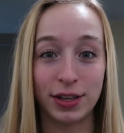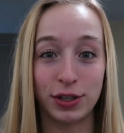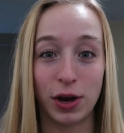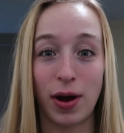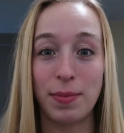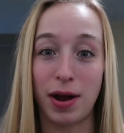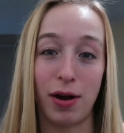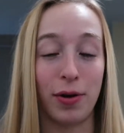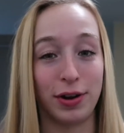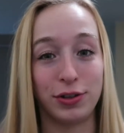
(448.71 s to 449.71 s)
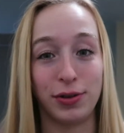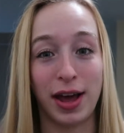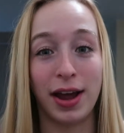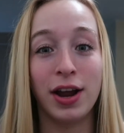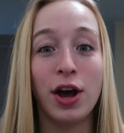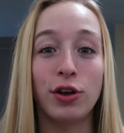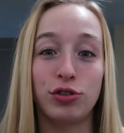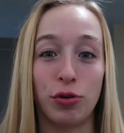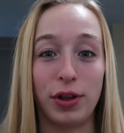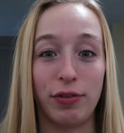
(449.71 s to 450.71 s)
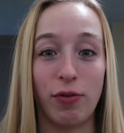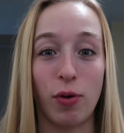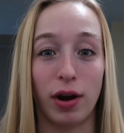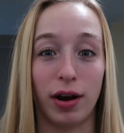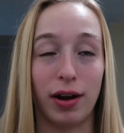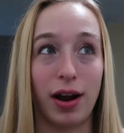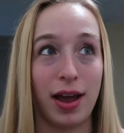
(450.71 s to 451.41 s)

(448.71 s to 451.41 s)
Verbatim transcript: and so I'm not going to do that solely for